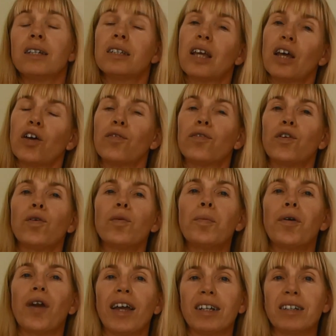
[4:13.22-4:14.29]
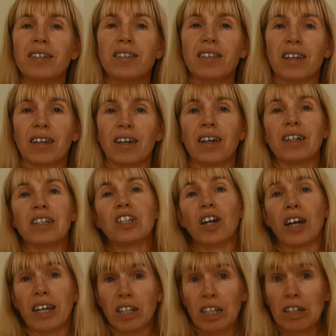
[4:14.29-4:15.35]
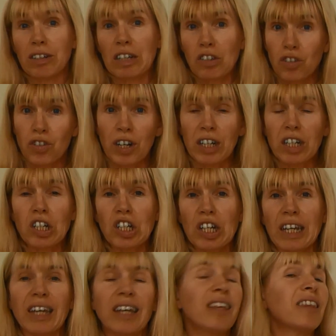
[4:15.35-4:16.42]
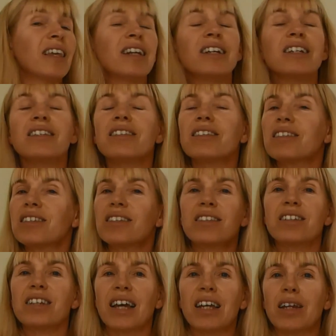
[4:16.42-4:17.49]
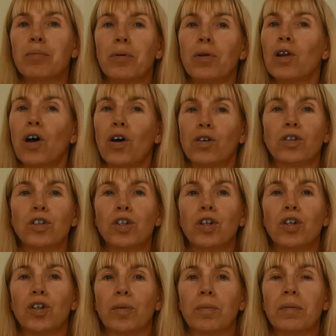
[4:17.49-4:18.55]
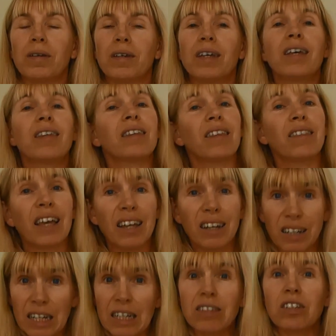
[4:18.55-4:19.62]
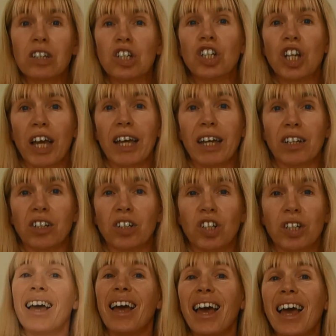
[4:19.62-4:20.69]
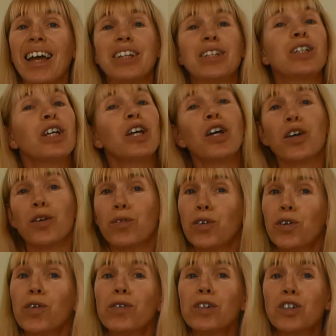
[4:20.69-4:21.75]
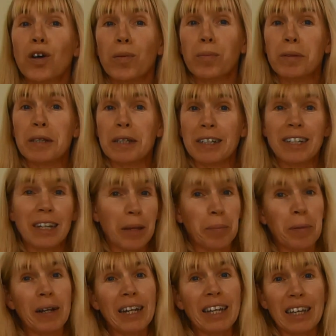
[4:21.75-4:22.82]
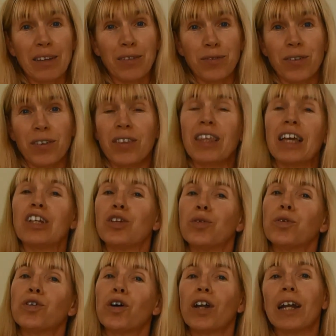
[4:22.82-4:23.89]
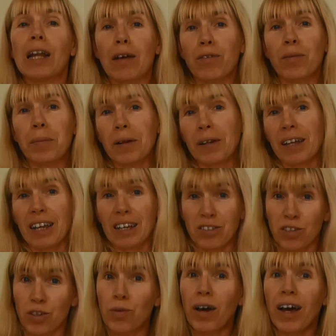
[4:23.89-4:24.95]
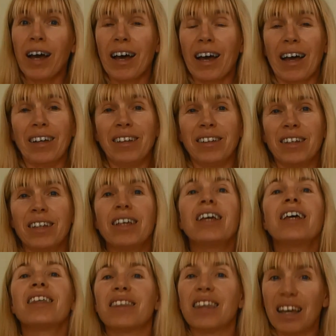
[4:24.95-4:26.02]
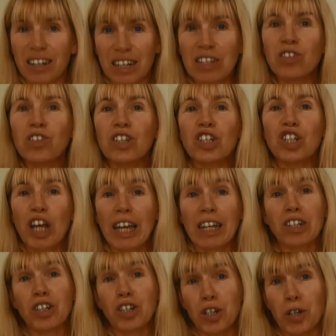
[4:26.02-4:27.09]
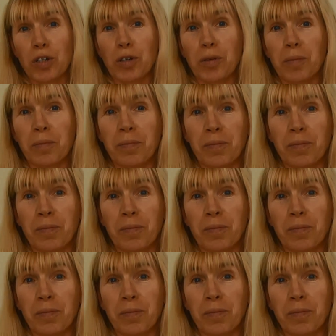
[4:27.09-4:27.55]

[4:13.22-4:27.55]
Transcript: Now, if you're practicing a dietary strategy that isn't sustainable long term, then that needs to change. And if you've adopted a belief that you're not lovable as you are, that needs to change too.